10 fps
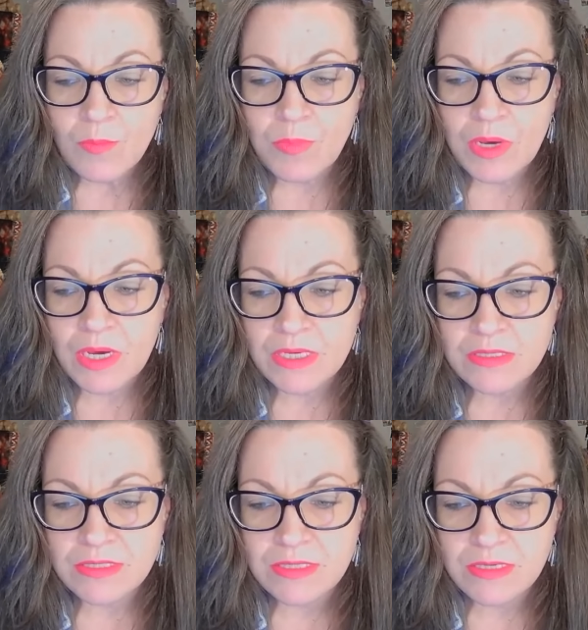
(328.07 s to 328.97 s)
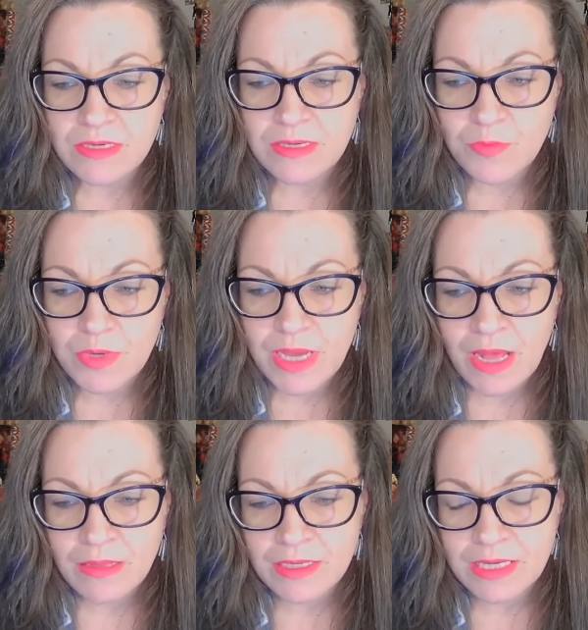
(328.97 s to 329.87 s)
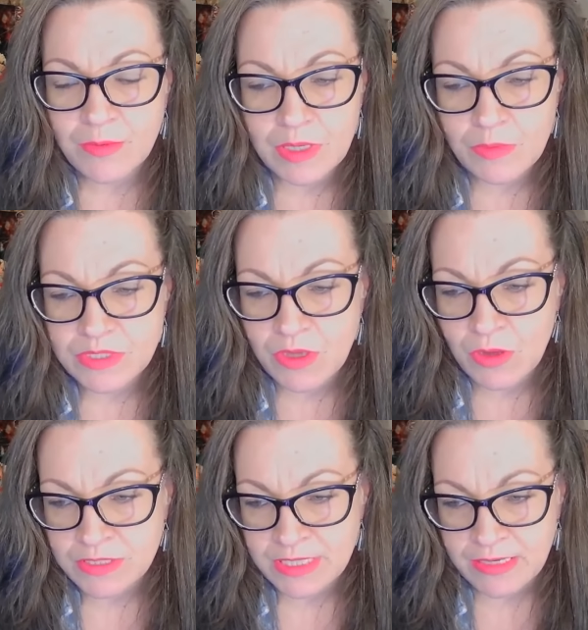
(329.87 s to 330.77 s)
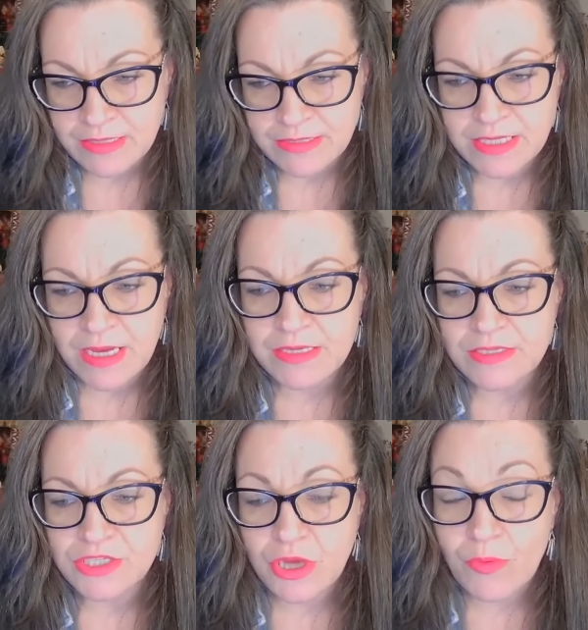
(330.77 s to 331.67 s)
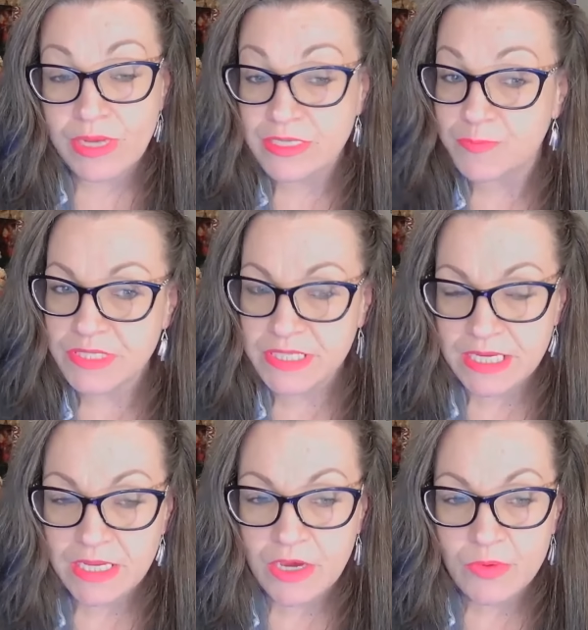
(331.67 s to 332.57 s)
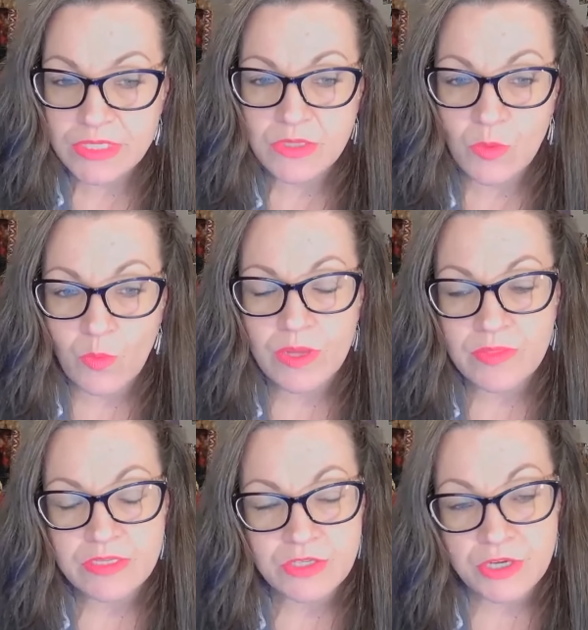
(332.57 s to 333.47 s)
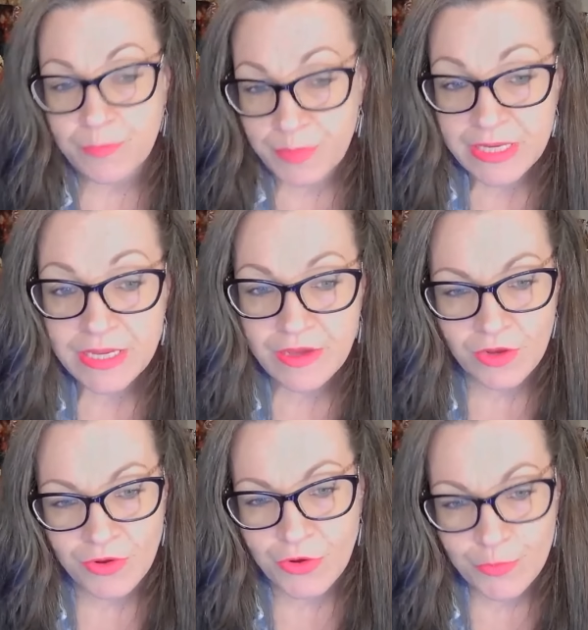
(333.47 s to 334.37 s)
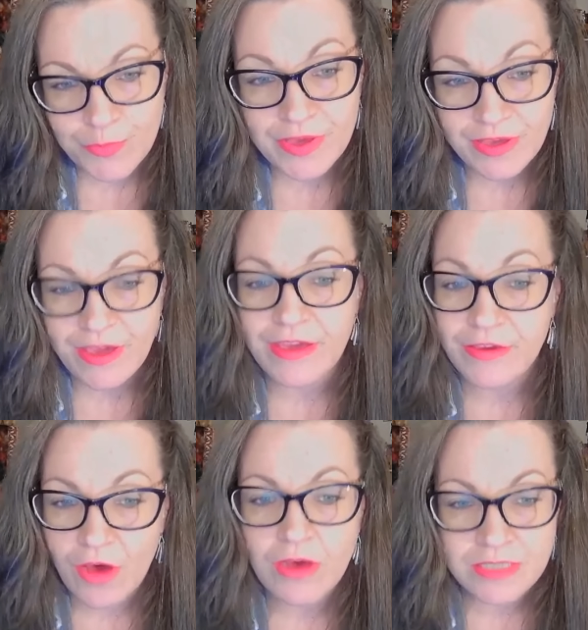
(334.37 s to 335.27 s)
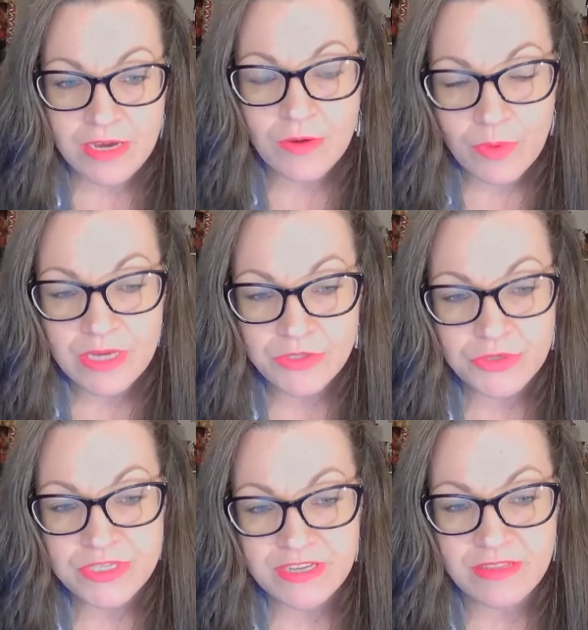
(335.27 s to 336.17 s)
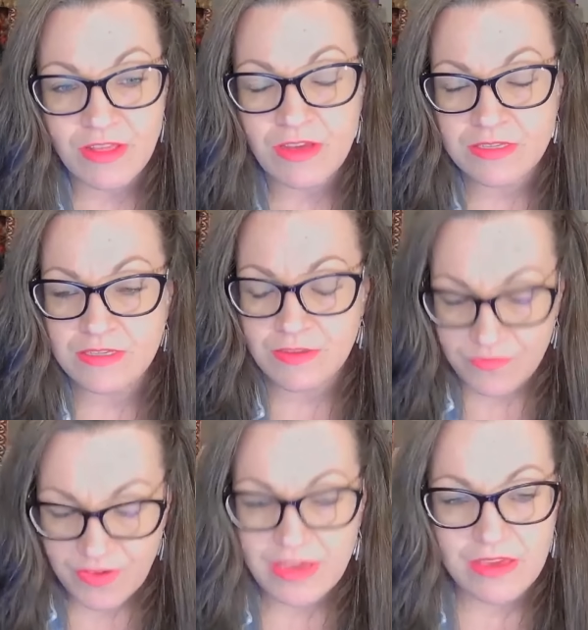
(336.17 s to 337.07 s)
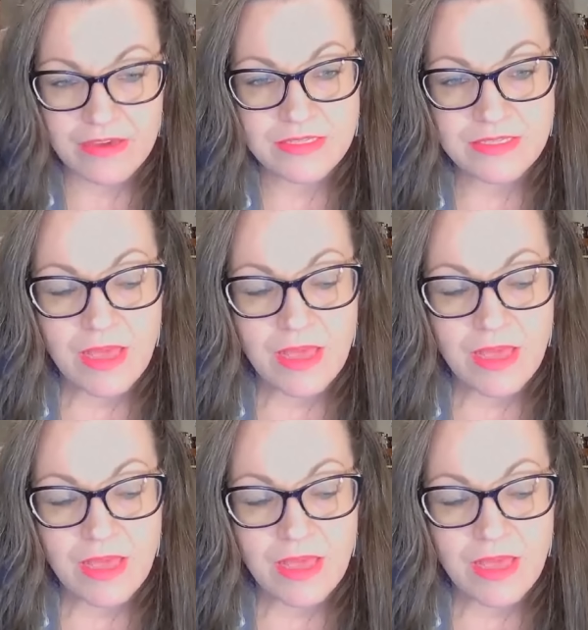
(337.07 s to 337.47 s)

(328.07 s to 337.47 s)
But in reality, when it was all said and done, Joe Esposito is the one that took pity on her, being a cocktail waitress in Las Vegas.